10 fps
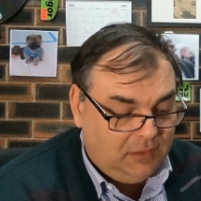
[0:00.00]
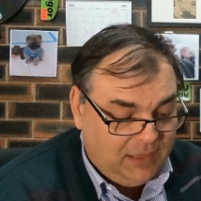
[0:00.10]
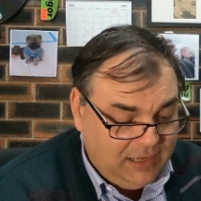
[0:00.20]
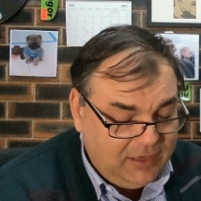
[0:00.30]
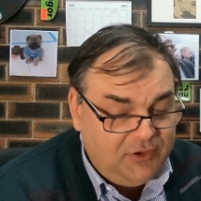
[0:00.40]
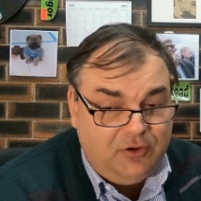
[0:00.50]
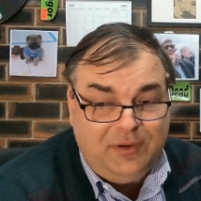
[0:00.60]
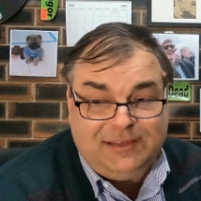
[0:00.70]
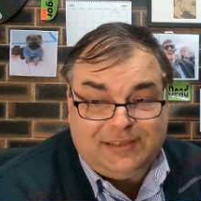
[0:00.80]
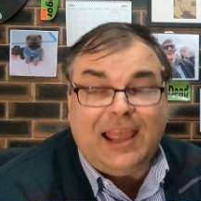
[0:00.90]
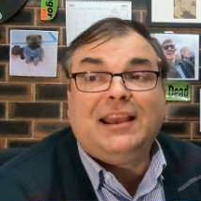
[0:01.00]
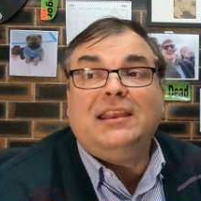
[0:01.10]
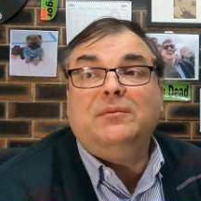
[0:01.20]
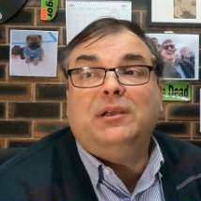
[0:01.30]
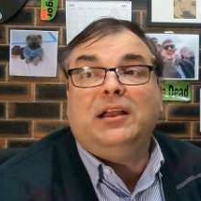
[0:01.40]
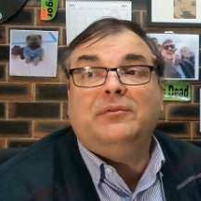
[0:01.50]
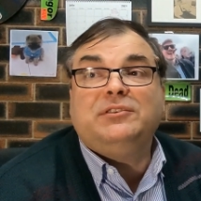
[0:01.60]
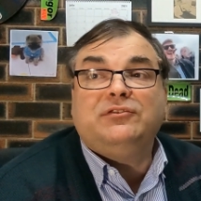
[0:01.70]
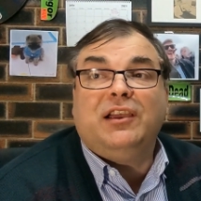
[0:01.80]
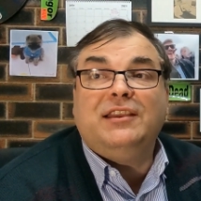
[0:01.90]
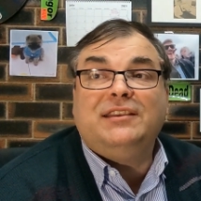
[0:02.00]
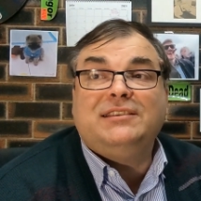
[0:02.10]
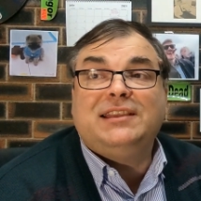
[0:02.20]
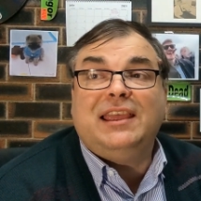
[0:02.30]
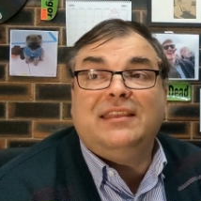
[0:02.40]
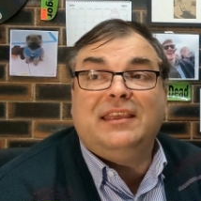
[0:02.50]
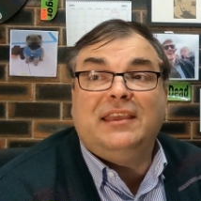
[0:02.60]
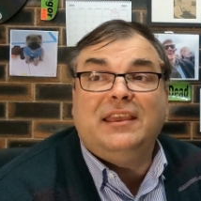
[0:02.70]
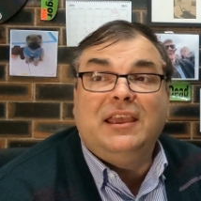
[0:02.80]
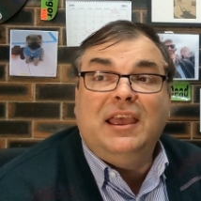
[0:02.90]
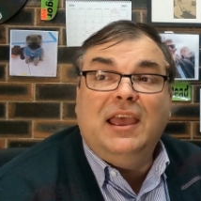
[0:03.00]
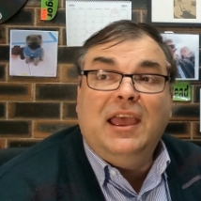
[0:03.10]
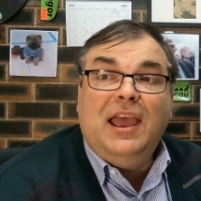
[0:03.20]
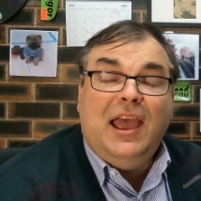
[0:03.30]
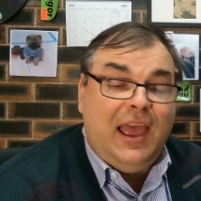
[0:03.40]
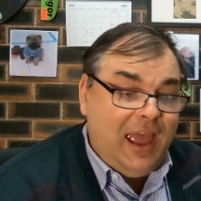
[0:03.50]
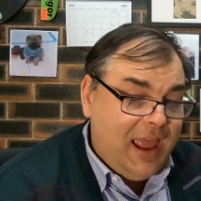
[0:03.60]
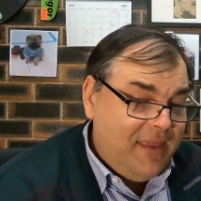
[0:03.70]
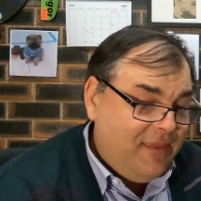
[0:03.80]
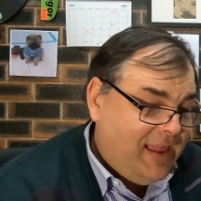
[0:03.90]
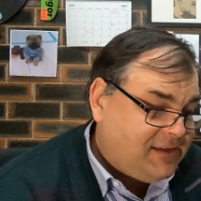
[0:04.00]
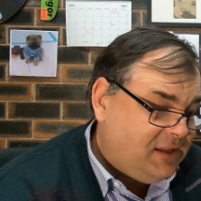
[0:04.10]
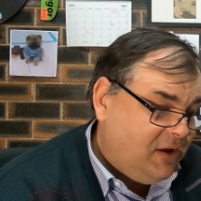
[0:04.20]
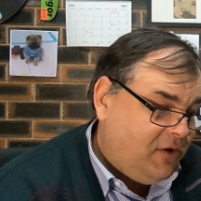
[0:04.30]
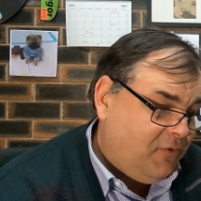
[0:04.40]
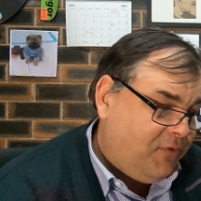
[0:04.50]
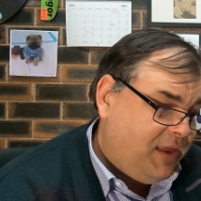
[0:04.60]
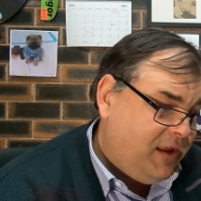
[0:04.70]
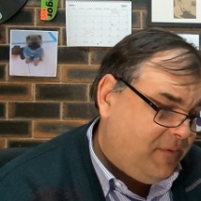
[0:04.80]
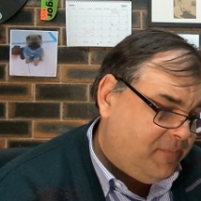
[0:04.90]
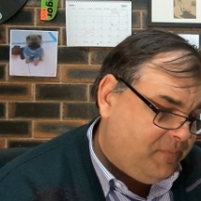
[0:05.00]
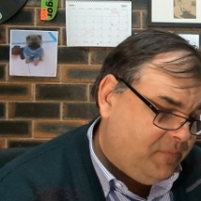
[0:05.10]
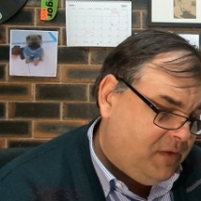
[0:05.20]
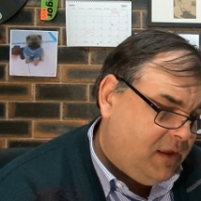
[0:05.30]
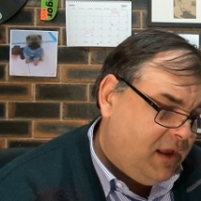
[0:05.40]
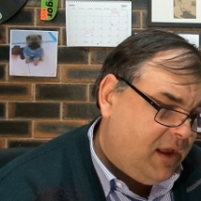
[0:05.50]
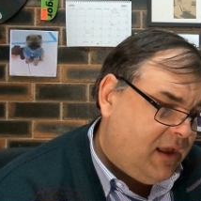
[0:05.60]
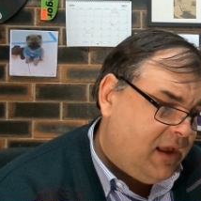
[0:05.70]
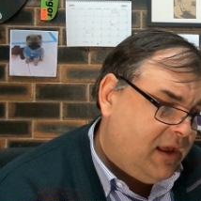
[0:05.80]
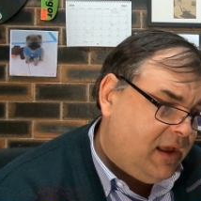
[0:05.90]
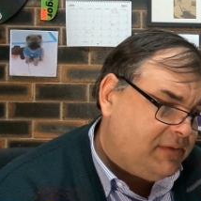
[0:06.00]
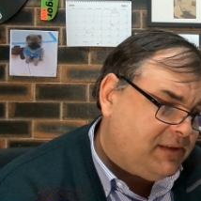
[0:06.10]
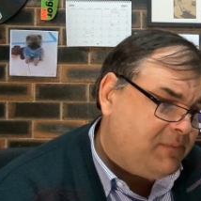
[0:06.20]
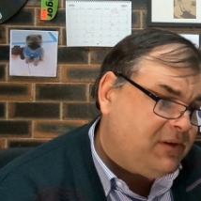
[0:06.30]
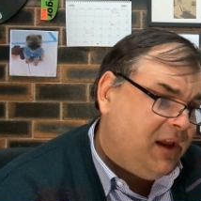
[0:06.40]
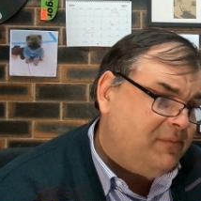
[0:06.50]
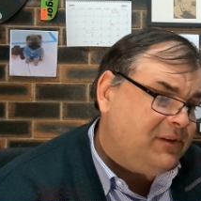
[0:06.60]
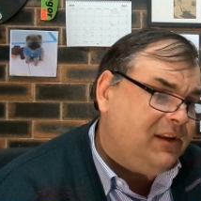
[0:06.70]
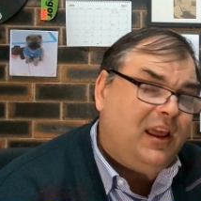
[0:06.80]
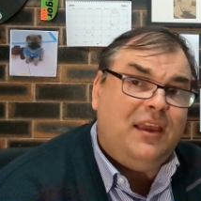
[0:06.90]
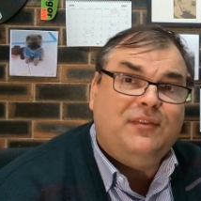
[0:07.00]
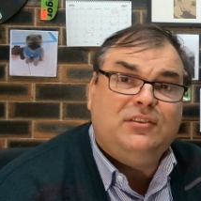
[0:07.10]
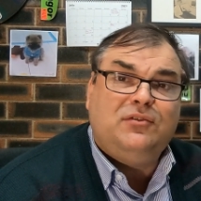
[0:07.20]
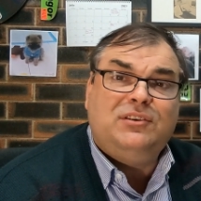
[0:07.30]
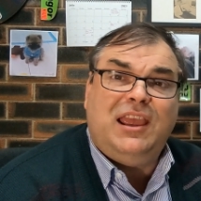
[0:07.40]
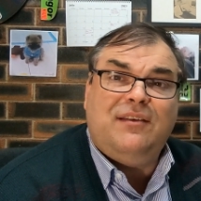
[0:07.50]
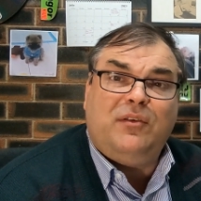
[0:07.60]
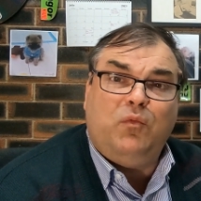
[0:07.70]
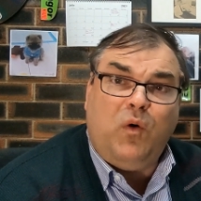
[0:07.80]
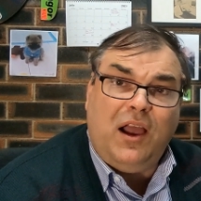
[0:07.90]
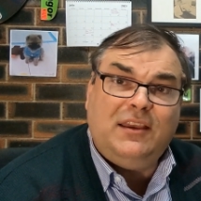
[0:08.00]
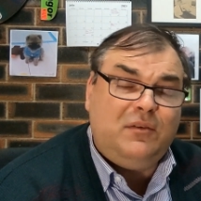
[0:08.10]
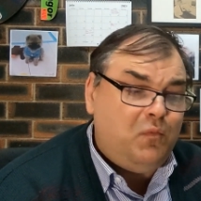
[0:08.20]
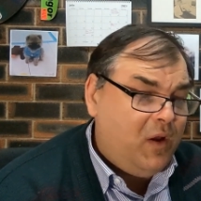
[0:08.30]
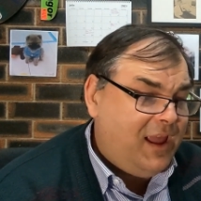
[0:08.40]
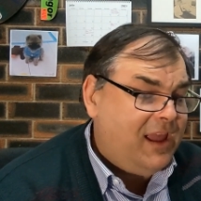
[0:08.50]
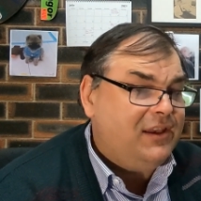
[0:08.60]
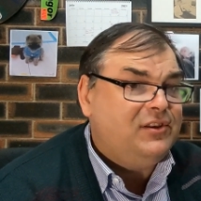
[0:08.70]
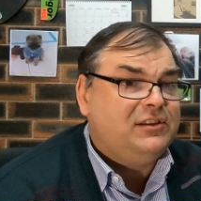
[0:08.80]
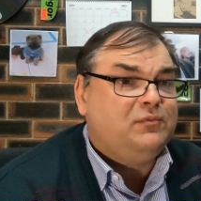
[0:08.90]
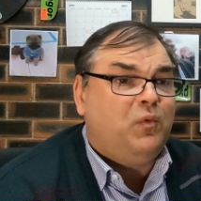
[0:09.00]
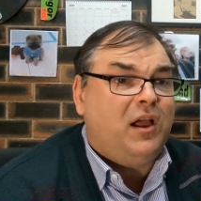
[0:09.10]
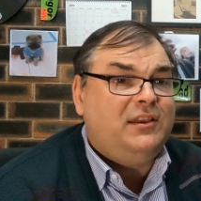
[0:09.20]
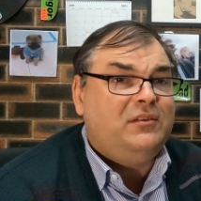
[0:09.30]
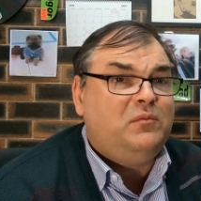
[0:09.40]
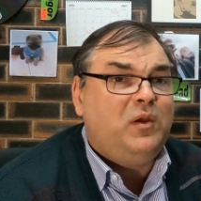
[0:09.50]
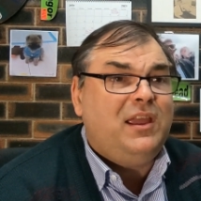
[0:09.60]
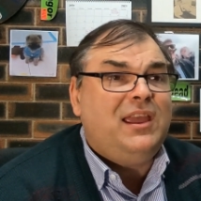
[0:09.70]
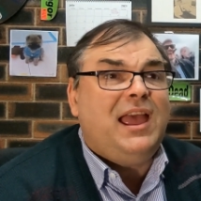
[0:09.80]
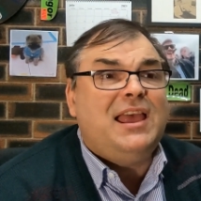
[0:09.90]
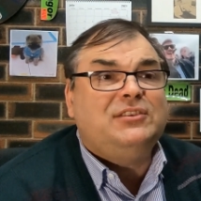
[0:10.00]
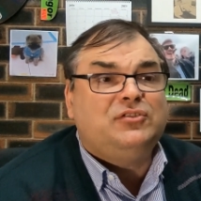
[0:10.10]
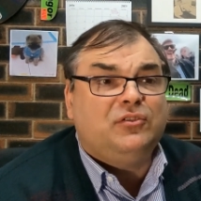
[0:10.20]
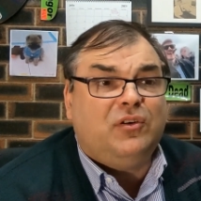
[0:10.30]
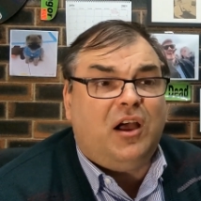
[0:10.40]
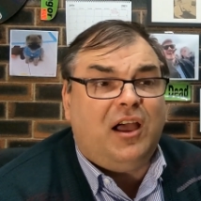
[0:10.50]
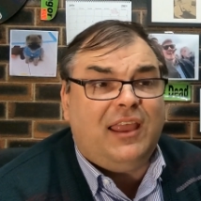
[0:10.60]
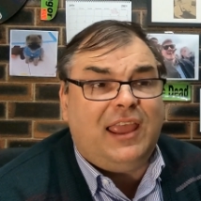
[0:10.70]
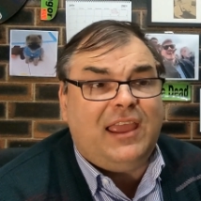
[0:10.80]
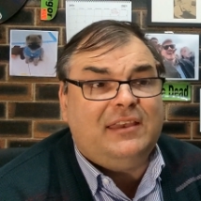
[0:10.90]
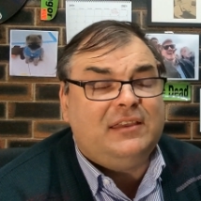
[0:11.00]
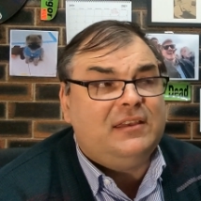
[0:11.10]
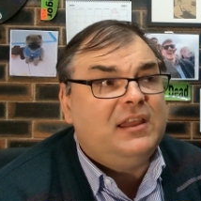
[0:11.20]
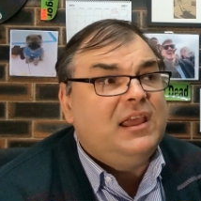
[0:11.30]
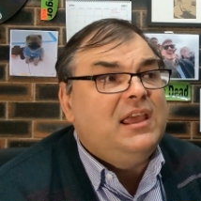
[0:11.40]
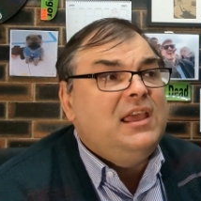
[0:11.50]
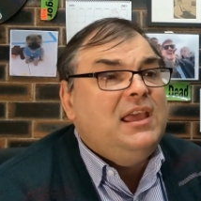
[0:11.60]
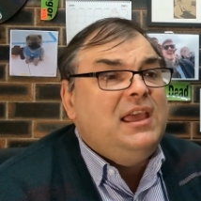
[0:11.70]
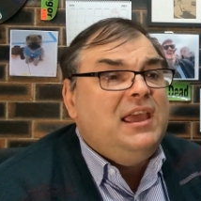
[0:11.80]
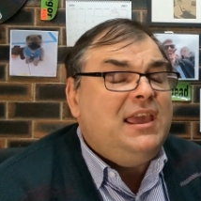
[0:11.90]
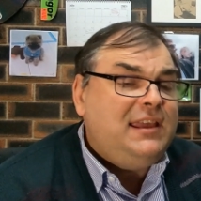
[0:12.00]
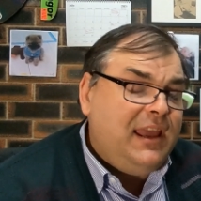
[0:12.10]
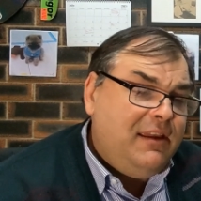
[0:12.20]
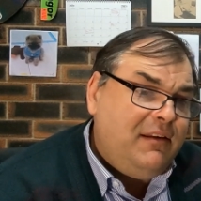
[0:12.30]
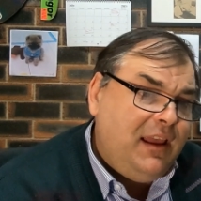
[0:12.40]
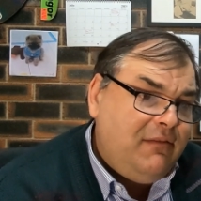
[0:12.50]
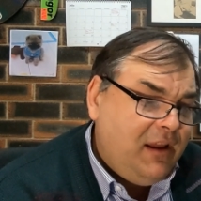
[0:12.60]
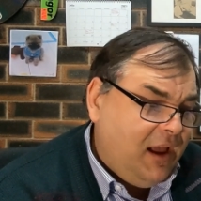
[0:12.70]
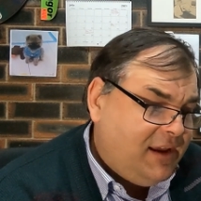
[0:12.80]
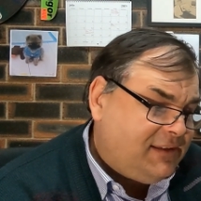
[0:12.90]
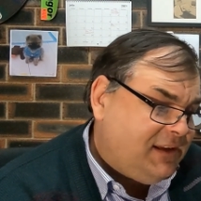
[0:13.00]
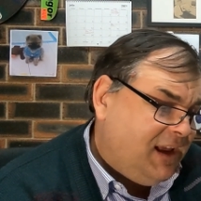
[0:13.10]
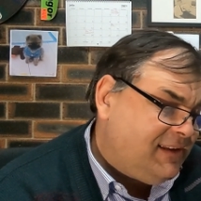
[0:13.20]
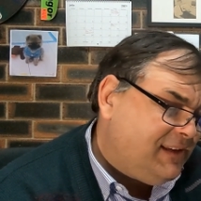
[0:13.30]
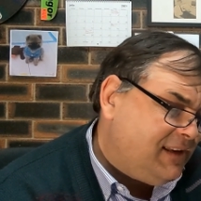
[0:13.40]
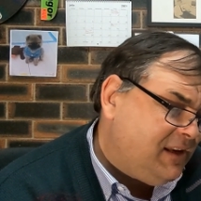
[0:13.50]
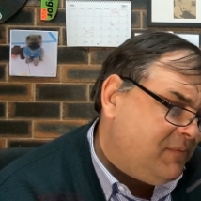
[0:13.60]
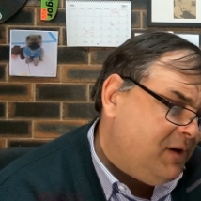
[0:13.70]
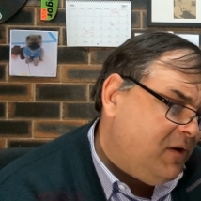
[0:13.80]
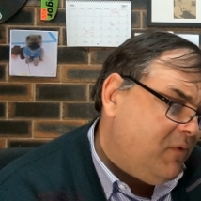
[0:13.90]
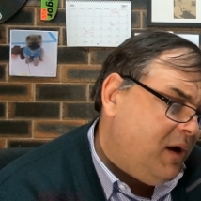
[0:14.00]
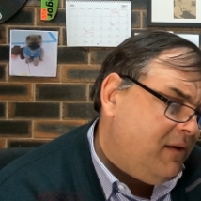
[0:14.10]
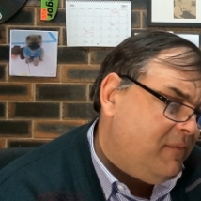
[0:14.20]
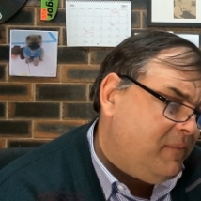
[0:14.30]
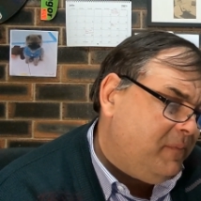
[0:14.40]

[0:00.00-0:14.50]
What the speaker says: He knew exactly what I was trying to say there. And that's the whole thing. Sometimes in life, it's good to have a wind and wear. Just wind and wear as your high end. And I said to him, you know what?